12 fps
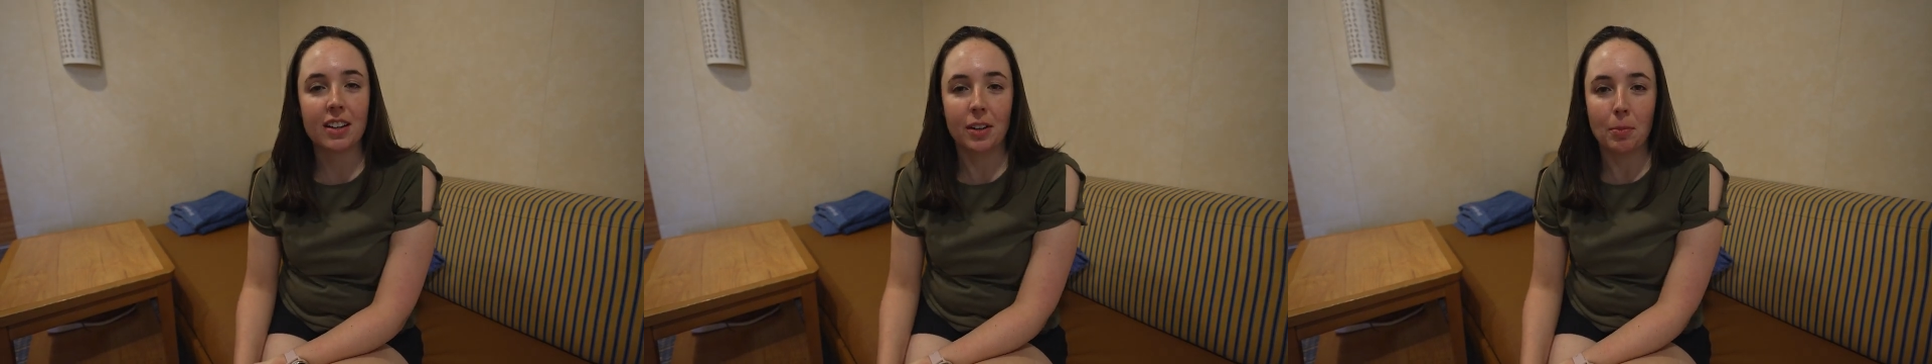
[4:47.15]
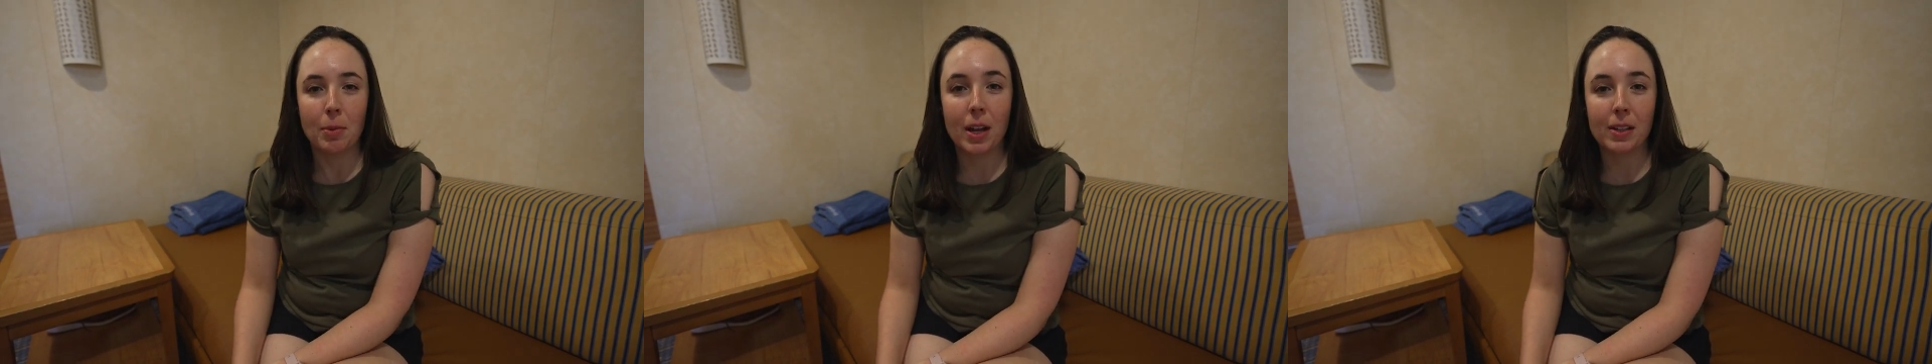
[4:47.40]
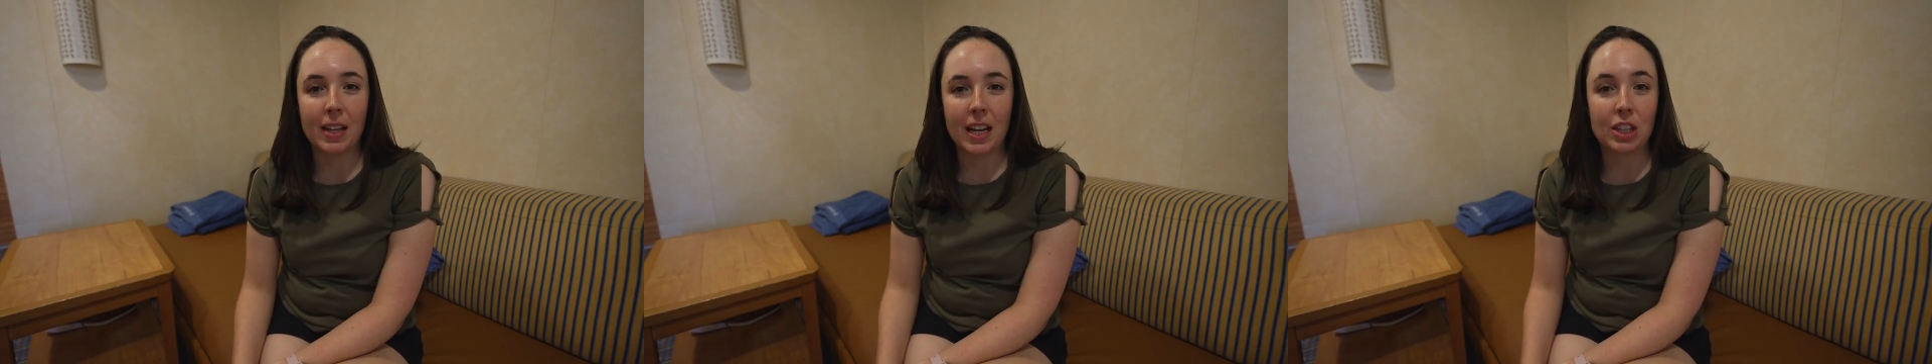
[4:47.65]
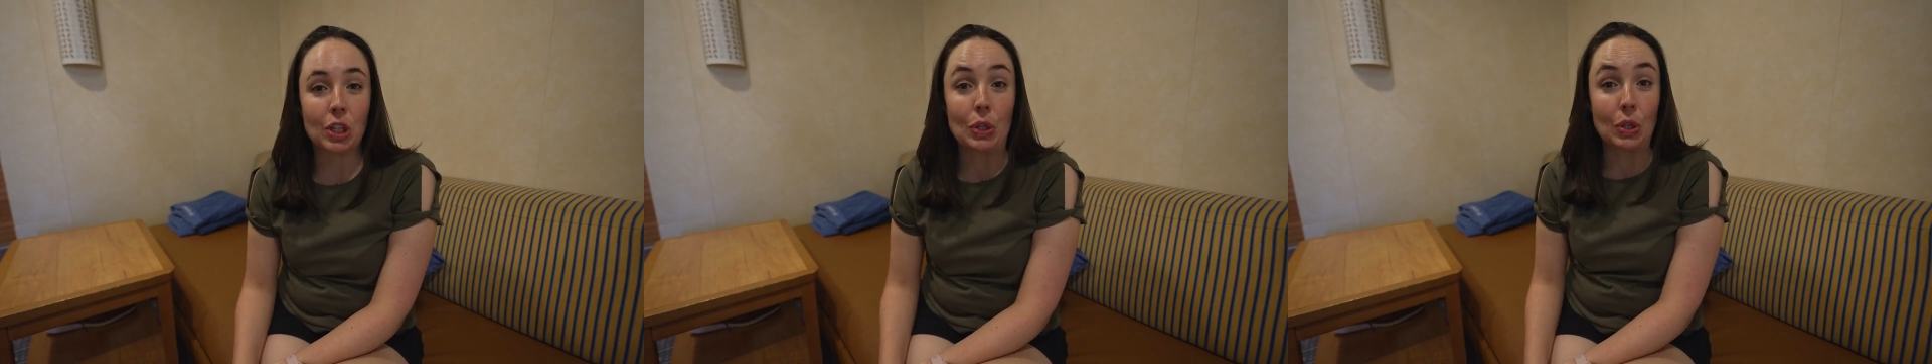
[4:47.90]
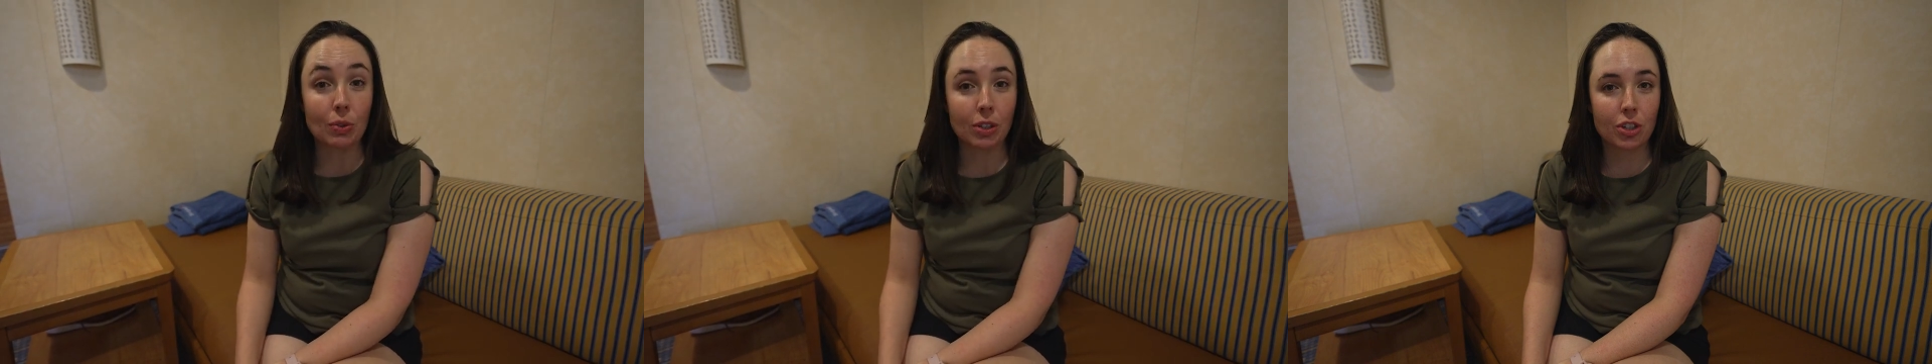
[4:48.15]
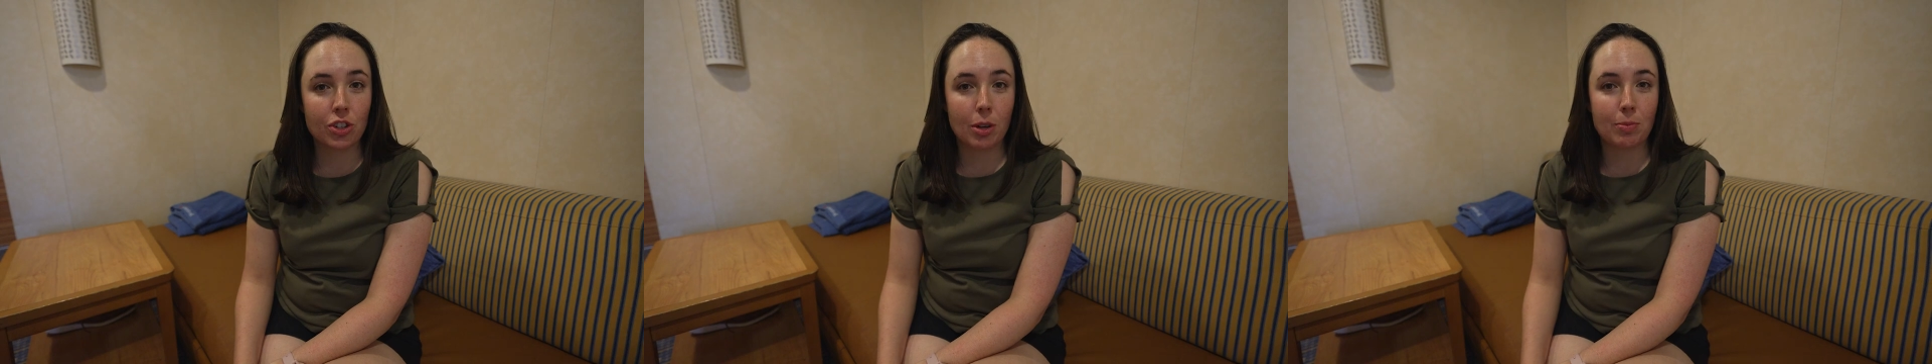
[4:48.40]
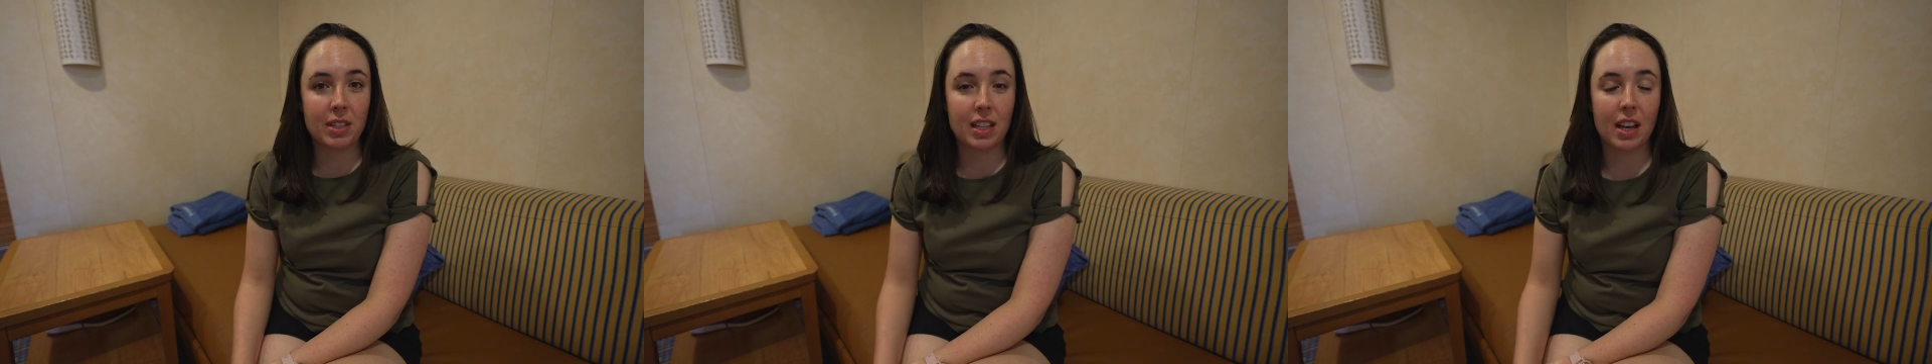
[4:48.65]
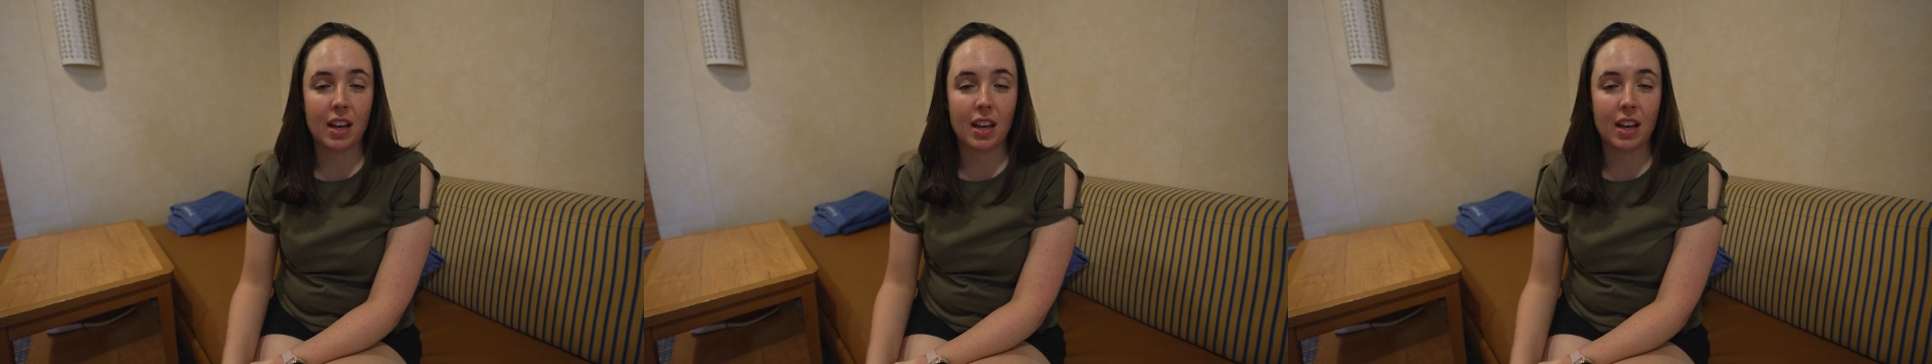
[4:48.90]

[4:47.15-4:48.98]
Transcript: Um, unlike the newer ships,